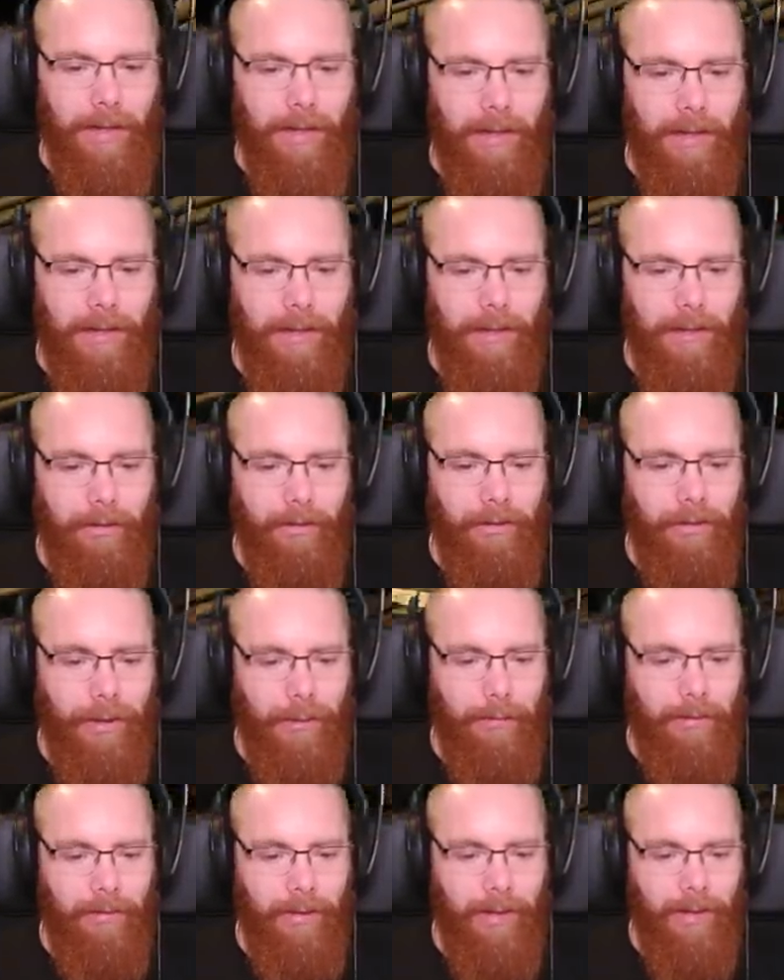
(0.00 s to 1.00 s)
a
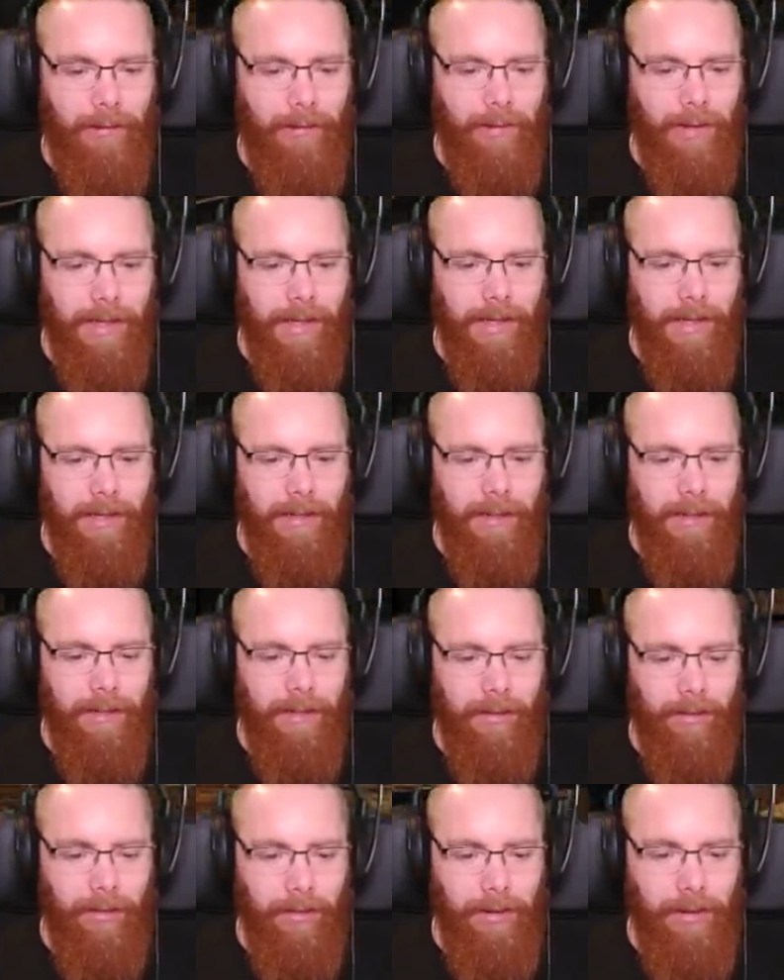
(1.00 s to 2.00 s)
ship shell in the
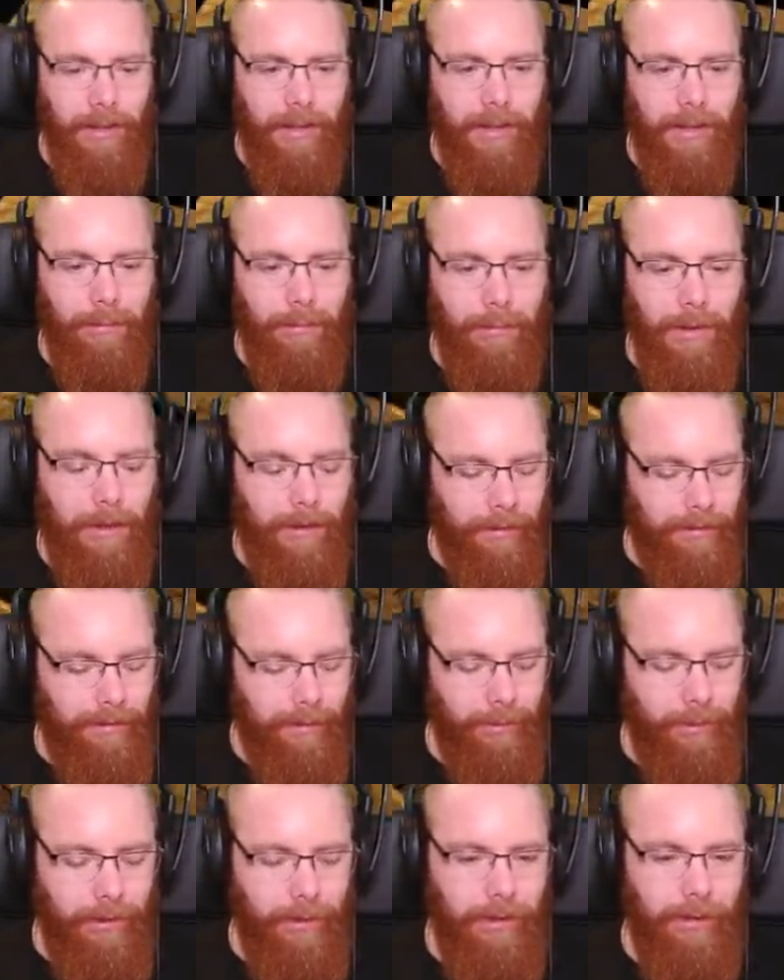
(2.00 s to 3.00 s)
dock, in the
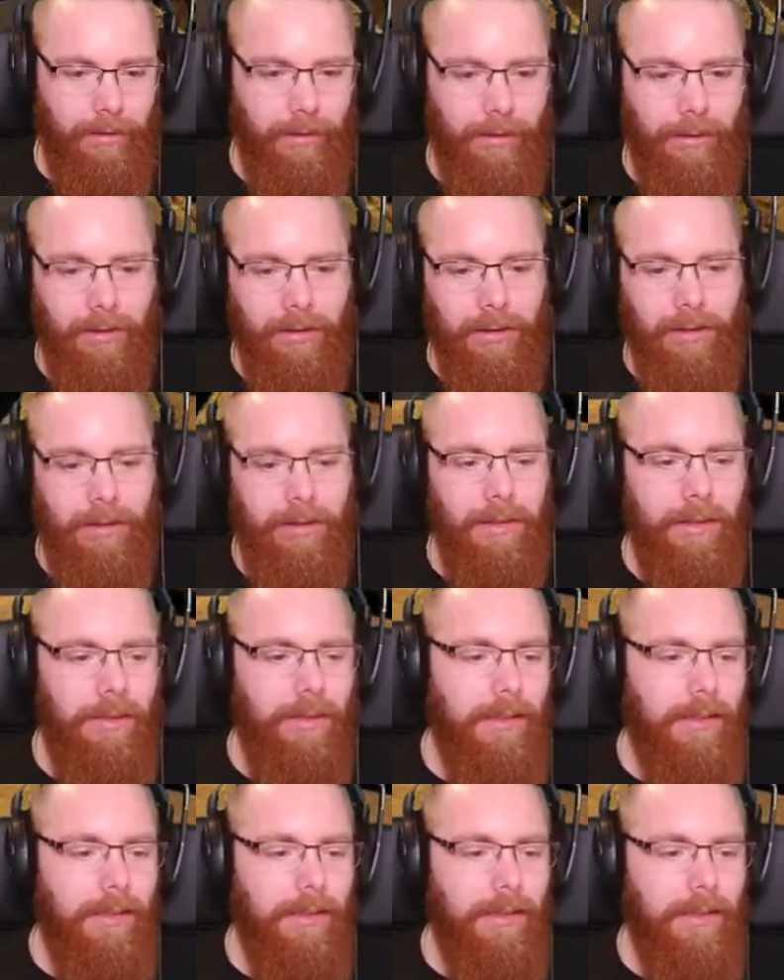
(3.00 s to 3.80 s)
masterwork dock.